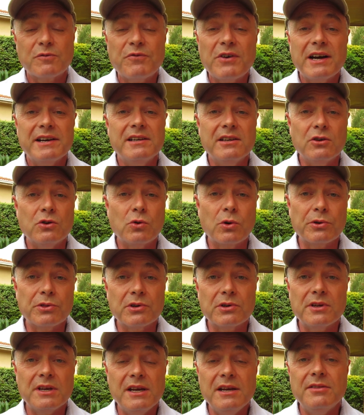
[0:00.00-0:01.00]
fight in
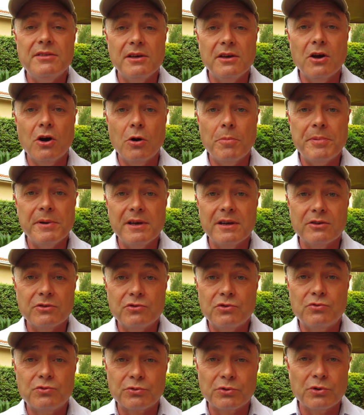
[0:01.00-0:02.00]
northern Ethiopia
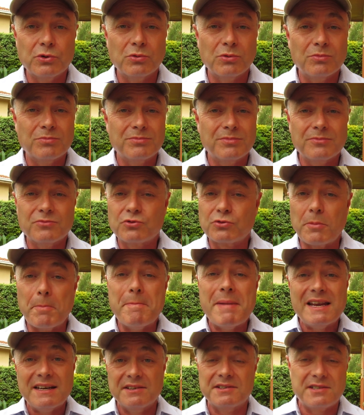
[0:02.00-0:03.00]
drew
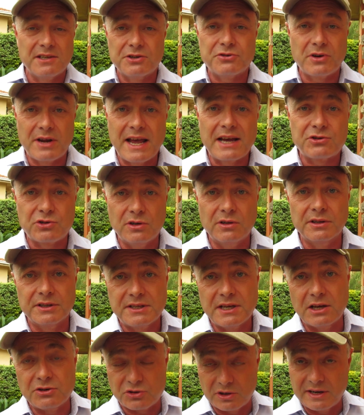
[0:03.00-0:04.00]
tremendous international
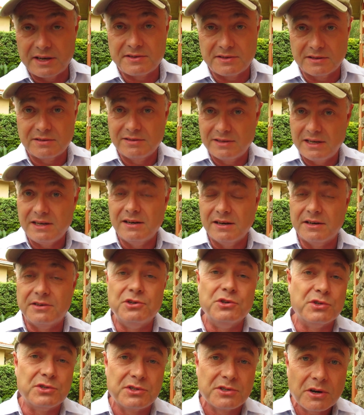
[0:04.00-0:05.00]
attention, as it indeed it
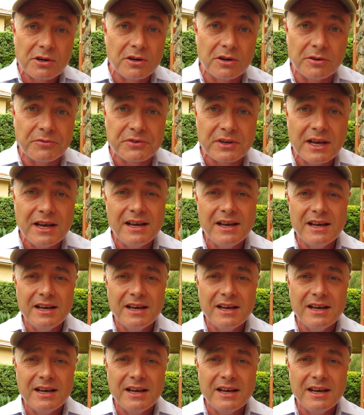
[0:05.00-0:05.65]
deserved,